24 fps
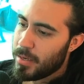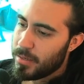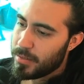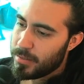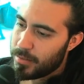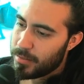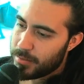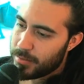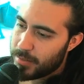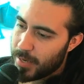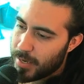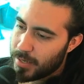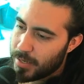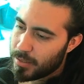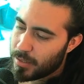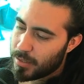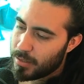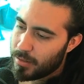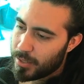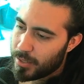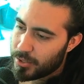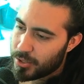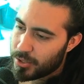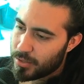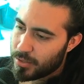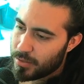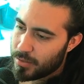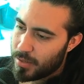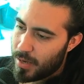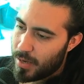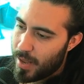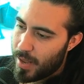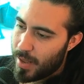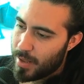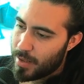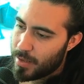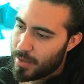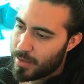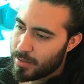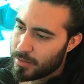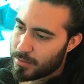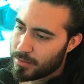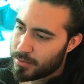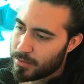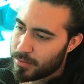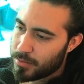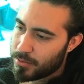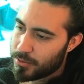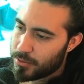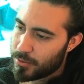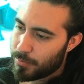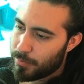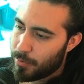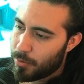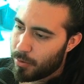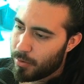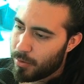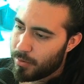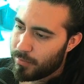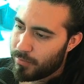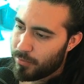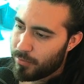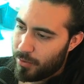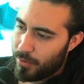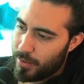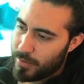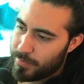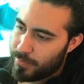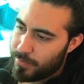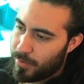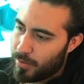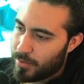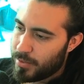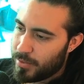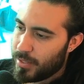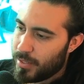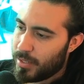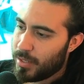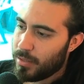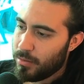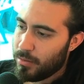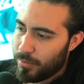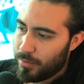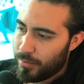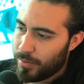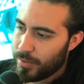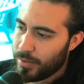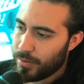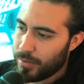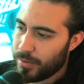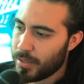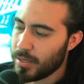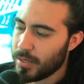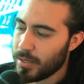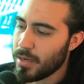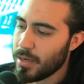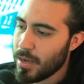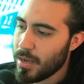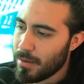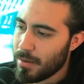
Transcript: Data collection as support for a particular theory